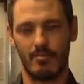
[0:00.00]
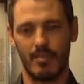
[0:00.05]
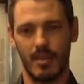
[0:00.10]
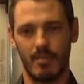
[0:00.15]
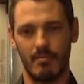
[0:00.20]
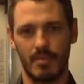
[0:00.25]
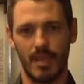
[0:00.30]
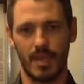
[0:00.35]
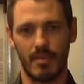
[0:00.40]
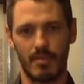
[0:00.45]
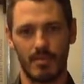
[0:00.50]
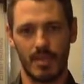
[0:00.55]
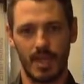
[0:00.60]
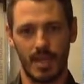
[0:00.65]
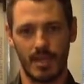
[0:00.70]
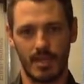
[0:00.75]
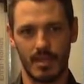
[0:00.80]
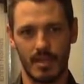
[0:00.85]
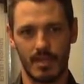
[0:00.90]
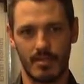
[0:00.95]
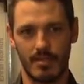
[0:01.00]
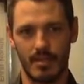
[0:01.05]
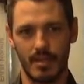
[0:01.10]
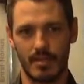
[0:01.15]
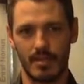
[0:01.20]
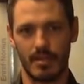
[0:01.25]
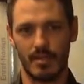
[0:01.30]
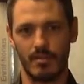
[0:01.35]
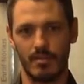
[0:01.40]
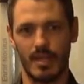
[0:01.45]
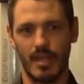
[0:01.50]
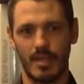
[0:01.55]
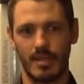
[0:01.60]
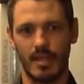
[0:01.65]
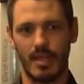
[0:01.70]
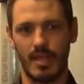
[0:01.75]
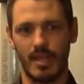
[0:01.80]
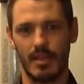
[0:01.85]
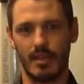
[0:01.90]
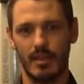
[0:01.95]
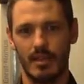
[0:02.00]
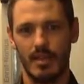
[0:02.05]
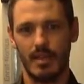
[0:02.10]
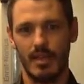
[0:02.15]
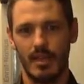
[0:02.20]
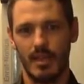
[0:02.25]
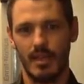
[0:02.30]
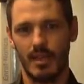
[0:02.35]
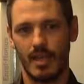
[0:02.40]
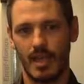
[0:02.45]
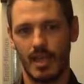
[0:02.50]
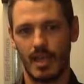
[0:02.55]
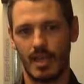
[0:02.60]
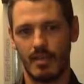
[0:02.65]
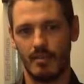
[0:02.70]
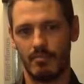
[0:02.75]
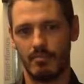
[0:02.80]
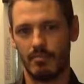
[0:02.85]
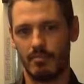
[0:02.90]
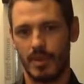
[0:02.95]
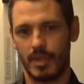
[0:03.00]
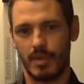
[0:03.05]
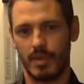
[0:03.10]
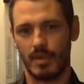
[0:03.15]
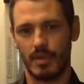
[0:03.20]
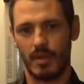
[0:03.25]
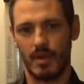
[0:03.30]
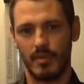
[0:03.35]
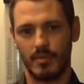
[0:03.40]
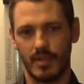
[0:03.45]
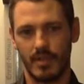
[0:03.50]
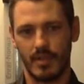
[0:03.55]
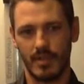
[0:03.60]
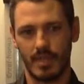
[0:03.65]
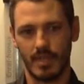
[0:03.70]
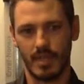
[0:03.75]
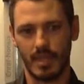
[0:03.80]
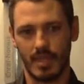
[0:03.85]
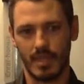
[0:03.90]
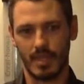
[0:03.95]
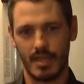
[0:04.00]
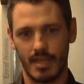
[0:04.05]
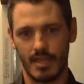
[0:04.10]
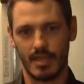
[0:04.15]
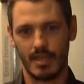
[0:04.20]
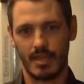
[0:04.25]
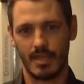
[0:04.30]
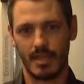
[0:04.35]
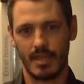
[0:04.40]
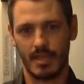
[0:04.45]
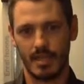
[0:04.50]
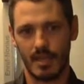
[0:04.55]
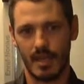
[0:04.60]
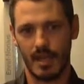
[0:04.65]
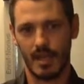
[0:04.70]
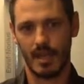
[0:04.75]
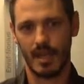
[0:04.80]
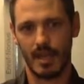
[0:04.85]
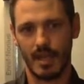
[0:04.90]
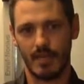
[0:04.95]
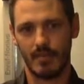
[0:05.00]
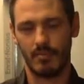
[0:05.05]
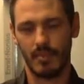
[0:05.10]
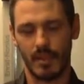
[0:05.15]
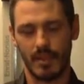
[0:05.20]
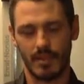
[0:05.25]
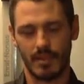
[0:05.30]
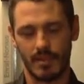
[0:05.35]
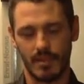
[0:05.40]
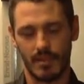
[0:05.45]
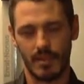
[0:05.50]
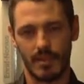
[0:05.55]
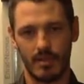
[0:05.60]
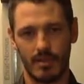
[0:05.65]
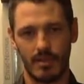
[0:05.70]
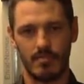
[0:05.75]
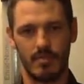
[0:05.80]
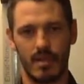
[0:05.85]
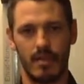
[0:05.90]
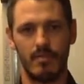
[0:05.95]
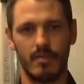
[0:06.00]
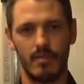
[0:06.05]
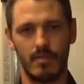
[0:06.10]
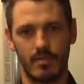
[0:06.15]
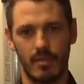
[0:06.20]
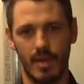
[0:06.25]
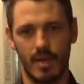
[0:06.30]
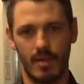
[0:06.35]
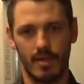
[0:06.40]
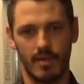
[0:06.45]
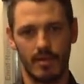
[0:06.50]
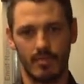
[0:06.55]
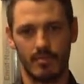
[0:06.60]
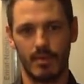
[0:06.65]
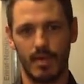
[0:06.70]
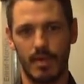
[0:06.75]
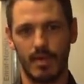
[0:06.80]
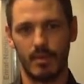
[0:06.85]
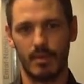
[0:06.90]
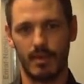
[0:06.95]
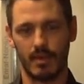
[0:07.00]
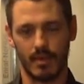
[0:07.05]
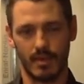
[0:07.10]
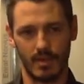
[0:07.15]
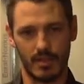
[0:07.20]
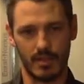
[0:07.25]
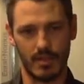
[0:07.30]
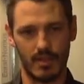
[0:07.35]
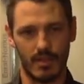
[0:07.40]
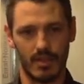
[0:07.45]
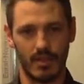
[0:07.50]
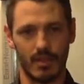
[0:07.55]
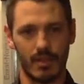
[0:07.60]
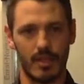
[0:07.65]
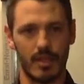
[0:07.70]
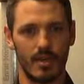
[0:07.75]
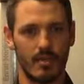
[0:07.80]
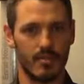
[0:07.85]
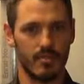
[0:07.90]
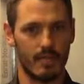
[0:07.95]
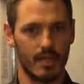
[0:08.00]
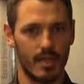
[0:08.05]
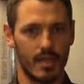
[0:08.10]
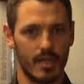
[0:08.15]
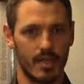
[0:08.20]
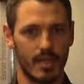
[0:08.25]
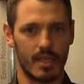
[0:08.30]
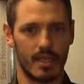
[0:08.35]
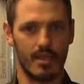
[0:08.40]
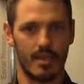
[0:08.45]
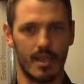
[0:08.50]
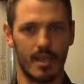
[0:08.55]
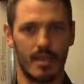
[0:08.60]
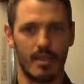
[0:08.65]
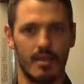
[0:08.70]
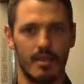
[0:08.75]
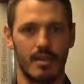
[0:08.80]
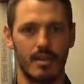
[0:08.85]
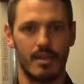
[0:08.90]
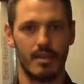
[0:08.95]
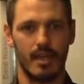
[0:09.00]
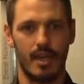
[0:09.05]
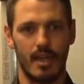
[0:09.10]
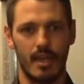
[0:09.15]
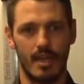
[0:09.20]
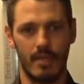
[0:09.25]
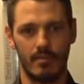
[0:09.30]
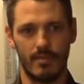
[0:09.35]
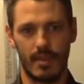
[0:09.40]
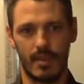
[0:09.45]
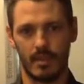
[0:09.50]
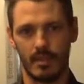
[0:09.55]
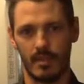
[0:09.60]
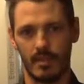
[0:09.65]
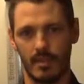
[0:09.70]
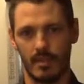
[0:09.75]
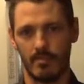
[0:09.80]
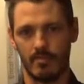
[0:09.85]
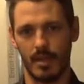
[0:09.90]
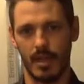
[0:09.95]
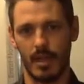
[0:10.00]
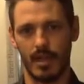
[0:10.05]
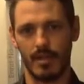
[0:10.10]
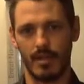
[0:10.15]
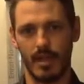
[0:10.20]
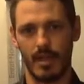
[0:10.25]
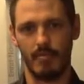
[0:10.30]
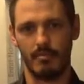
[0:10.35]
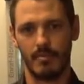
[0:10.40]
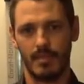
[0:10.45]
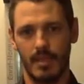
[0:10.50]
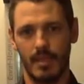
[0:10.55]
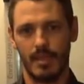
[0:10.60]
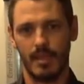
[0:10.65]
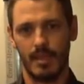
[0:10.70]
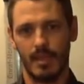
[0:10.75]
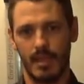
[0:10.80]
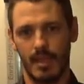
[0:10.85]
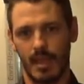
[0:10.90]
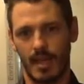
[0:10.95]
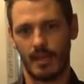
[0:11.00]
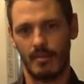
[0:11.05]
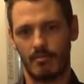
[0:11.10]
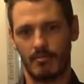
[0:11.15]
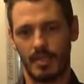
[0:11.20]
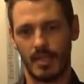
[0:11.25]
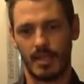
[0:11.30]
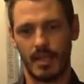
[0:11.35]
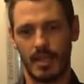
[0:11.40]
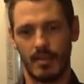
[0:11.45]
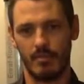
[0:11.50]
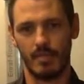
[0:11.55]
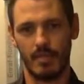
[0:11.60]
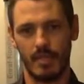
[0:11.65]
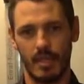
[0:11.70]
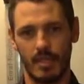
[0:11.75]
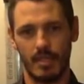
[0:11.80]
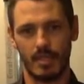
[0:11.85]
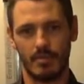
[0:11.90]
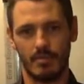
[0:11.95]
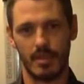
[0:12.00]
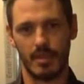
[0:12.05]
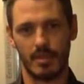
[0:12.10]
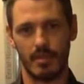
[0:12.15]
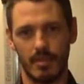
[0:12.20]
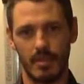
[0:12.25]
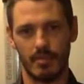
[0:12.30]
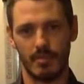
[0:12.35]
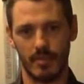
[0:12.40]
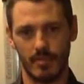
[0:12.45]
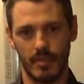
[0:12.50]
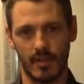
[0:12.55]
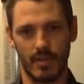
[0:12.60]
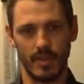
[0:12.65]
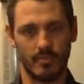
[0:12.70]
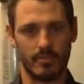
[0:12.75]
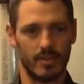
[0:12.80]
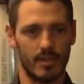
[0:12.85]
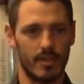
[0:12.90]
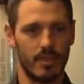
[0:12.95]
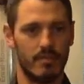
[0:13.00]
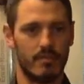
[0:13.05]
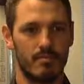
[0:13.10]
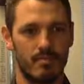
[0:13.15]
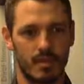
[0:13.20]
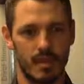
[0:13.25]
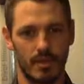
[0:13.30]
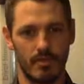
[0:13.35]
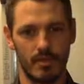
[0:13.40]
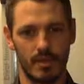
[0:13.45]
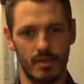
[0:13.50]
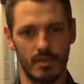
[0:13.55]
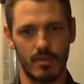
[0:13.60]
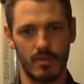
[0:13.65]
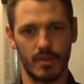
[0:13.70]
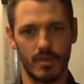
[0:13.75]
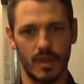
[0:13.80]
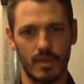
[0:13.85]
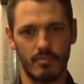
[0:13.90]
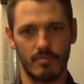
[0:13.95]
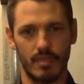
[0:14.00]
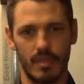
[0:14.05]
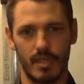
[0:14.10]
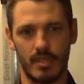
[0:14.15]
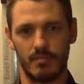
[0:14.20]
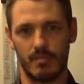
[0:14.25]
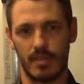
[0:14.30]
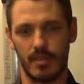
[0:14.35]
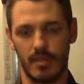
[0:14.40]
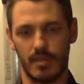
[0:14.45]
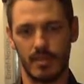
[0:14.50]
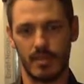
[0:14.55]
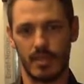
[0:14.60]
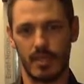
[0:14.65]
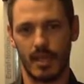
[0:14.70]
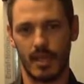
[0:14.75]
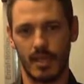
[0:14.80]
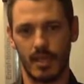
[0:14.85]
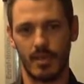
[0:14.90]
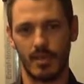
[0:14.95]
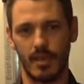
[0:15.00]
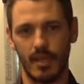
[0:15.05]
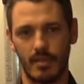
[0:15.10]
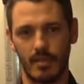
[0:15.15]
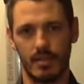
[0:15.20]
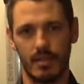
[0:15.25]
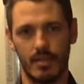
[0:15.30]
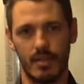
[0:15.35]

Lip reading: impact-related injuries on the way down. But obviously We can also do some interval training as well, like I said earlier, and really get that cardiovascular demand up. But that would need to be supervised by someone who's experienced in that area to